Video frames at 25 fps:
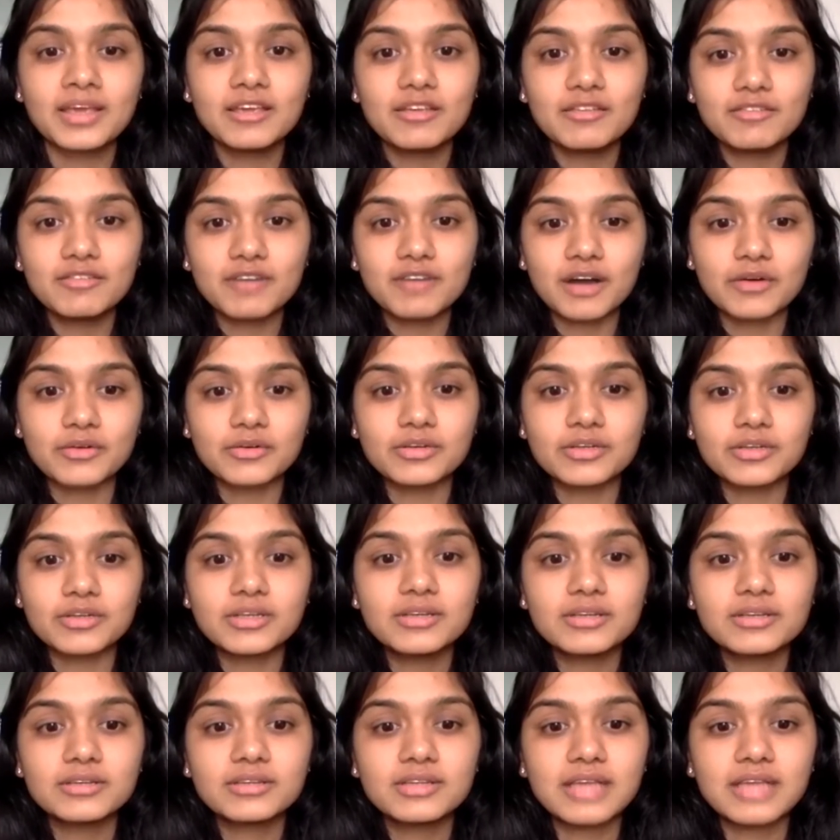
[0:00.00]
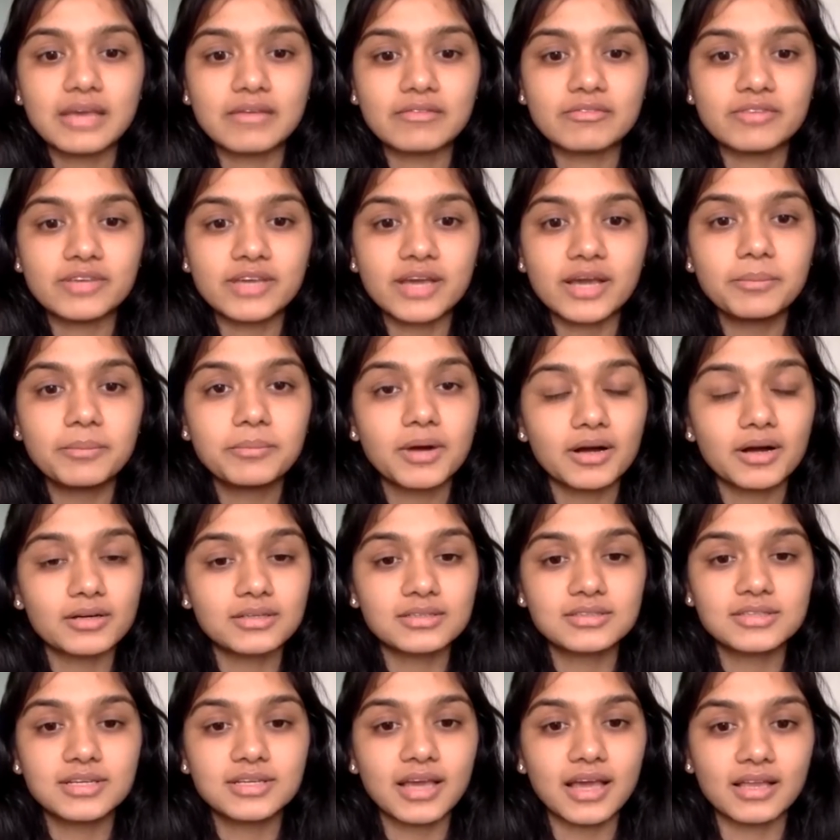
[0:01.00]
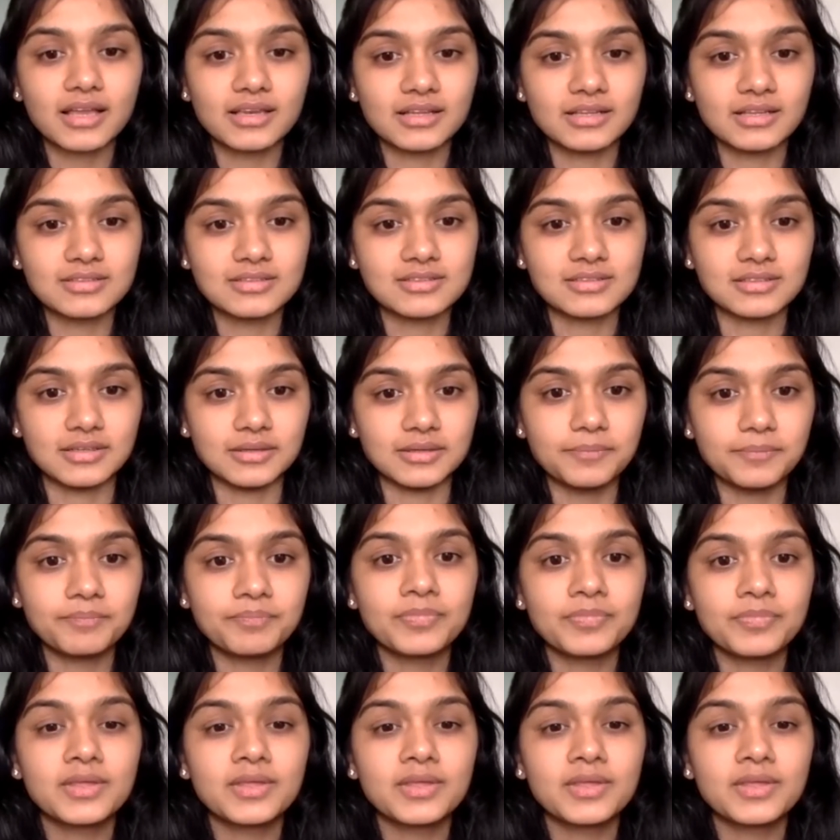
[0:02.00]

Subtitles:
He founded the MVEye Marketing LLC